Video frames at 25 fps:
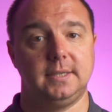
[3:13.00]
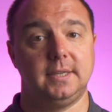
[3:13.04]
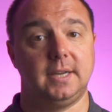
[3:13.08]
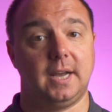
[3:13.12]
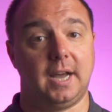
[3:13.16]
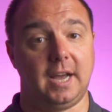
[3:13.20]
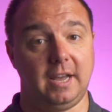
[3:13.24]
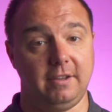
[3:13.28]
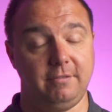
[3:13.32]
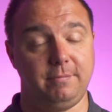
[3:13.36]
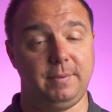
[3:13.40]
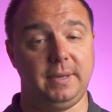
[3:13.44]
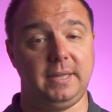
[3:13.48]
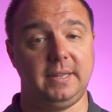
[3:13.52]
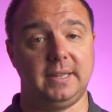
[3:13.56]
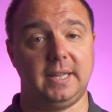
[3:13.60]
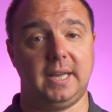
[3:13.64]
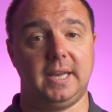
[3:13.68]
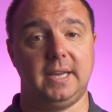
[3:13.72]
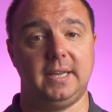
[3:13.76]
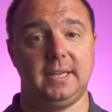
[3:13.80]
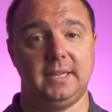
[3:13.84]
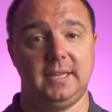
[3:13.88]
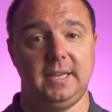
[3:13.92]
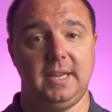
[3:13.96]
I've been
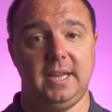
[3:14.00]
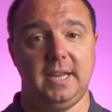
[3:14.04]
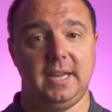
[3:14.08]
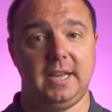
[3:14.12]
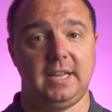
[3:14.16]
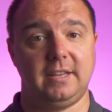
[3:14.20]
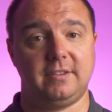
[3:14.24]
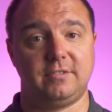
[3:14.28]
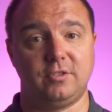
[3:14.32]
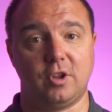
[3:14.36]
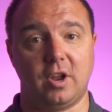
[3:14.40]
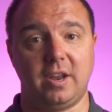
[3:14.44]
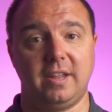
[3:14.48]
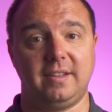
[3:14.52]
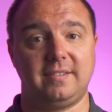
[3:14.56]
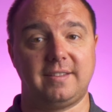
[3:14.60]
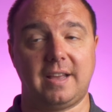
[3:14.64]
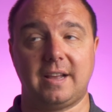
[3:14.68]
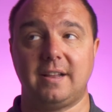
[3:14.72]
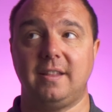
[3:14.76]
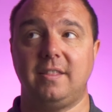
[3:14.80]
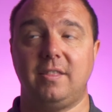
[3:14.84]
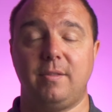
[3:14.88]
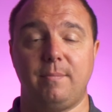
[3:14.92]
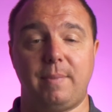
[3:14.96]
there. It's not
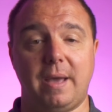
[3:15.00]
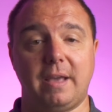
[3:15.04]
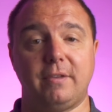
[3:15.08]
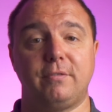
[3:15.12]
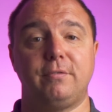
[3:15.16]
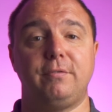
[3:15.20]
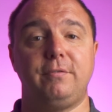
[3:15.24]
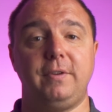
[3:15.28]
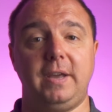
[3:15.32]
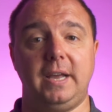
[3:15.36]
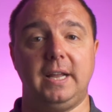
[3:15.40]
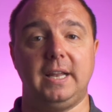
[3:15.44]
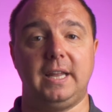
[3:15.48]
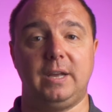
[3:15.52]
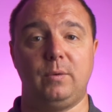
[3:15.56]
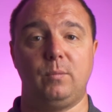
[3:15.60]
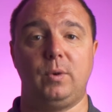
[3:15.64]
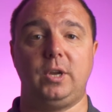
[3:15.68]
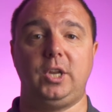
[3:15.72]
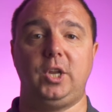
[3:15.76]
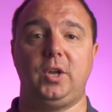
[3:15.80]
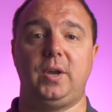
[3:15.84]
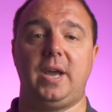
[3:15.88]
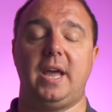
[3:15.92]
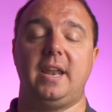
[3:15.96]
exactly the best feeling
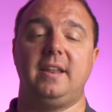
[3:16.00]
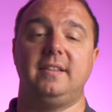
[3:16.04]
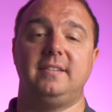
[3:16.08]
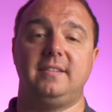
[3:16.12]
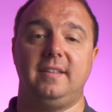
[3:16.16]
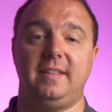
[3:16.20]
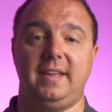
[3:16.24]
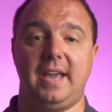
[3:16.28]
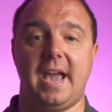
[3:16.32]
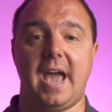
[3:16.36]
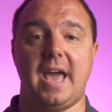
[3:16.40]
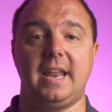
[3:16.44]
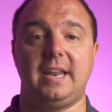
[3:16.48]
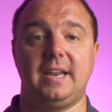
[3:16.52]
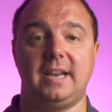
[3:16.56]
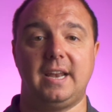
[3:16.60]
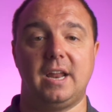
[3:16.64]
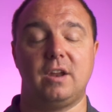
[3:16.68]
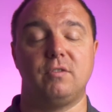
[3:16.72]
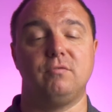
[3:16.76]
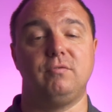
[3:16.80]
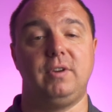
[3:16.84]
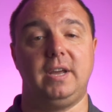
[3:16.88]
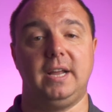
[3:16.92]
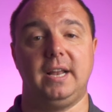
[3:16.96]
when you get into the edit
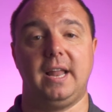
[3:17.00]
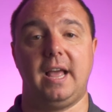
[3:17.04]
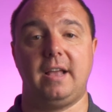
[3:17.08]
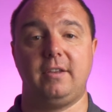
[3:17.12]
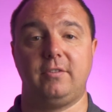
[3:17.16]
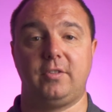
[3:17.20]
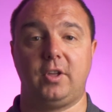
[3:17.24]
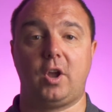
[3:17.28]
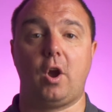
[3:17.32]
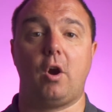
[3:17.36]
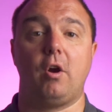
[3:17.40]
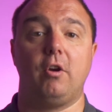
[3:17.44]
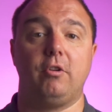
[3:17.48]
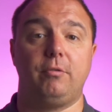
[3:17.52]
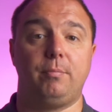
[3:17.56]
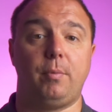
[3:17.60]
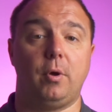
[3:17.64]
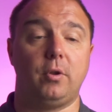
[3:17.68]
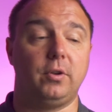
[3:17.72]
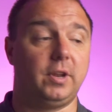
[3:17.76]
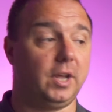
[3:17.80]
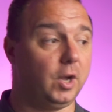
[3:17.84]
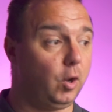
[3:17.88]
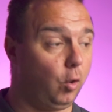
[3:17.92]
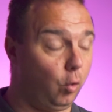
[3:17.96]
and realize the
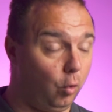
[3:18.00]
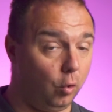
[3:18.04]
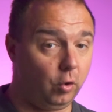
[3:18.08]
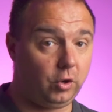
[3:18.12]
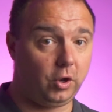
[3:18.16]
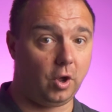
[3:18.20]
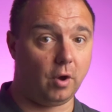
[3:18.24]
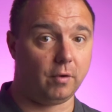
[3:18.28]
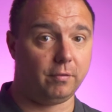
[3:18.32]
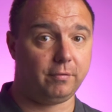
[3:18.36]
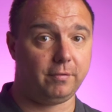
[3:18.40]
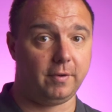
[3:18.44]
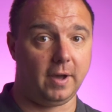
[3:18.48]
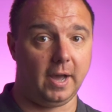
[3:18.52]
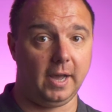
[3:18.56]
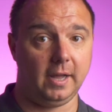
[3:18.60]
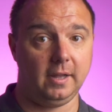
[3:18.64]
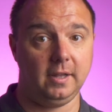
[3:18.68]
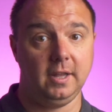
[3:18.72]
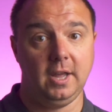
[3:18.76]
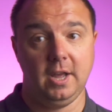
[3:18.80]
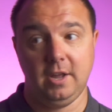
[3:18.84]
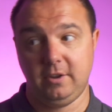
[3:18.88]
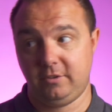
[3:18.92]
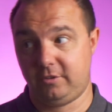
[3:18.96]
corresponding audio
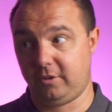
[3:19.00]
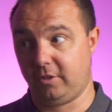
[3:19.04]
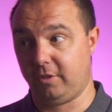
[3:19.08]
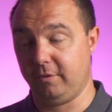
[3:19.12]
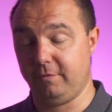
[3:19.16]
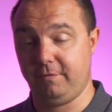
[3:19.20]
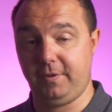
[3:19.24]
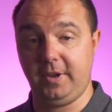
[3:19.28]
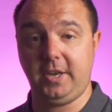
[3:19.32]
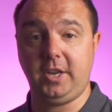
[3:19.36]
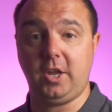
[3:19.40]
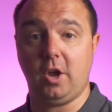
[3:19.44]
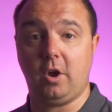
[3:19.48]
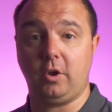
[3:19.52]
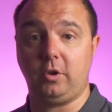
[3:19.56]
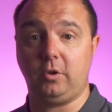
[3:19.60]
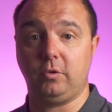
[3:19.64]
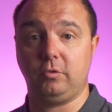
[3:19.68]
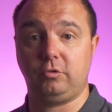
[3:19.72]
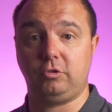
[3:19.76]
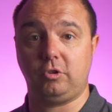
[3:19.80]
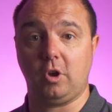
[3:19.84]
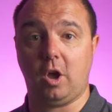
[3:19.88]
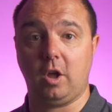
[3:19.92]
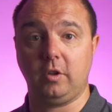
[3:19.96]
file to the video
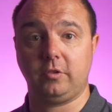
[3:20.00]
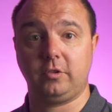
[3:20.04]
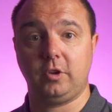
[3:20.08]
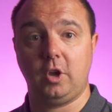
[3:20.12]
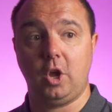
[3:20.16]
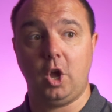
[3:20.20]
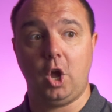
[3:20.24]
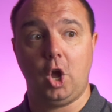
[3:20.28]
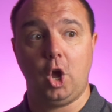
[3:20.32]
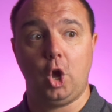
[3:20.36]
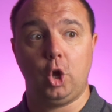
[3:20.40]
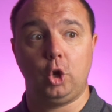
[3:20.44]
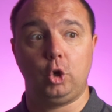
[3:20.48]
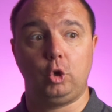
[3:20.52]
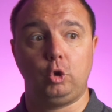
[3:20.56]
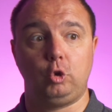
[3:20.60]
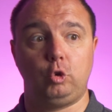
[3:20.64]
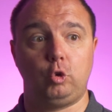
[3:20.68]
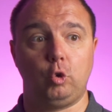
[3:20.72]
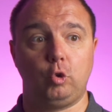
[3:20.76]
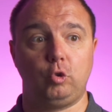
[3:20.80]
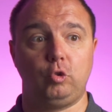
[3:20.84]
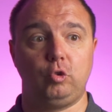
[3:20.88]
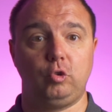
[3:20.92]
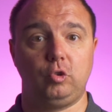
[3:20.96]
you shot
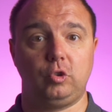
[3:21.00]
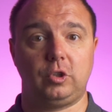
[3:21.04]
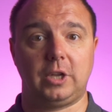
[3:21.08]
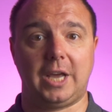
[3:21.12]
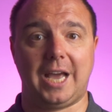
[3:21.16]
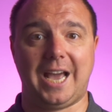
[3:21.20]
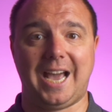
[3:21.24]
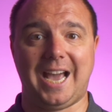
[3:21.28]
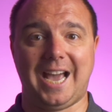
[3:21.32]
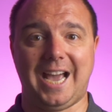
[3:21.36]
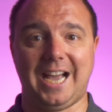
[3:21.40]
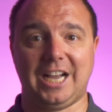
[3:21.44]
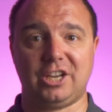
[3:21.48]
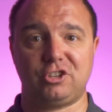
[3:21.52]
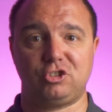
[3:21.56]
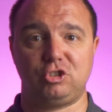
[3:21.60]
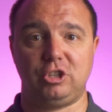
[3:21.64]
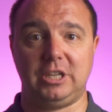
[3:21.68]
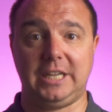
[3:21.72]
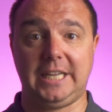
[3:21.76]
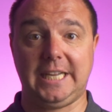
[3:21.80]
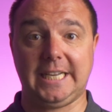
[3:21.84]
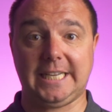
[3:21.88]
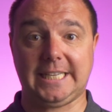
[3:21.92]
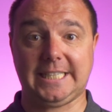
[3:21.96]
doesn't
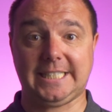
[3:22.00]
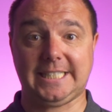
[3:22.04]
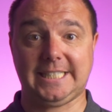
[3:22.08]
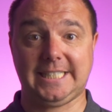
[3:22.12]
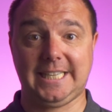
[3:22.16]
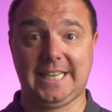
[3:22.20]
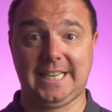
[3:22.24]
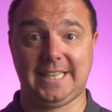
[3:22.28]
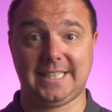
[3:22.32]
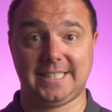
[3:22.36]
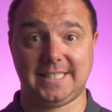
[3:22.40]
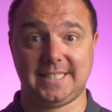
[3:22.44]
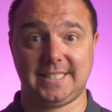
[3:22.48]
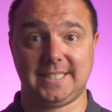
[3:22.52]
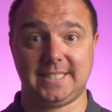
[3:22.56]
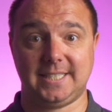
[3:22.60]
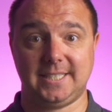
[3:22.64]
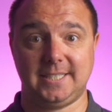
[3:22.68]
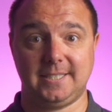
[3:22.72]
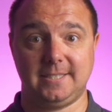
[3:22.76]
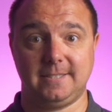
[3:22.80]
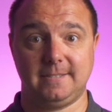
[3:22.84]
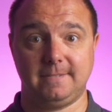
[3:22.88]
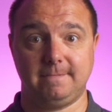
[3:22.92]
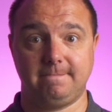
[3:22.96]
actually
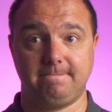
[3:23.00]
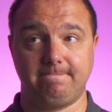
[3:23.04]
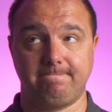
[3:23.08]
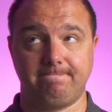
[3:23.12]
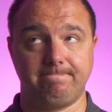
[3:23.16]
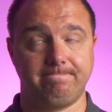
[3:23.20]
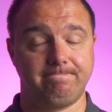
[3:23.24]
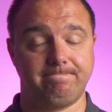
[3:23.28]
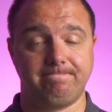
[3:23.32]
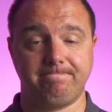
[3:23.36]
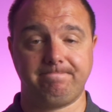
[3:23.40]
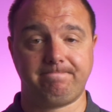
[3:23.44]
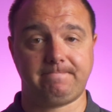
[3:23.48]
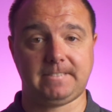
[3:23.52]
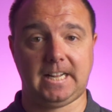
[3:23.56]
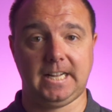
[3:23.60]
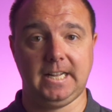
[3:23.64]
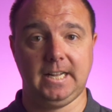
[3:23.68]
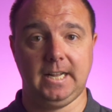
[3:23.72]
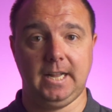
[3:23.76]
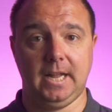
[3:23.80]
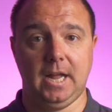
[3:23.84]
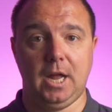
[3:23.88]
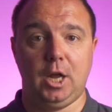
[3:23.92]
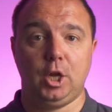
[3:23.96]
exist.
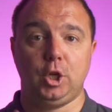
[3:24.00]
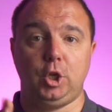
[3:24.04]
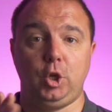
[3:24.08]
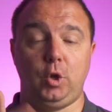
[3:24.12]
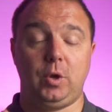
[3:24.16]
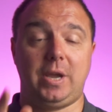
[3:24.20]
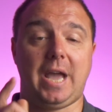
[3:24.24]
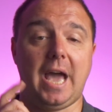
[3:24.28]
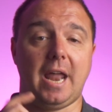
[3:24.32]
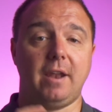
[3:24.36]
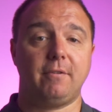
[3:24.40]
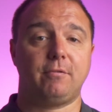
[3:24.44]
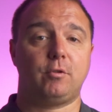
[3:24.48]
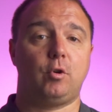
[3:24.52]
You can, of